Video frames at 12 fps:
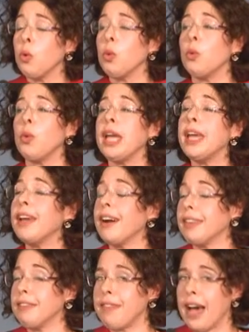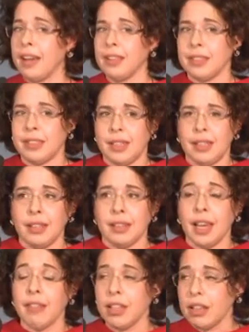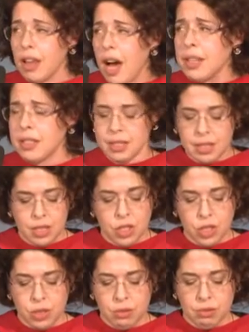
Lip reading: We on the faculty have a lot to teach you.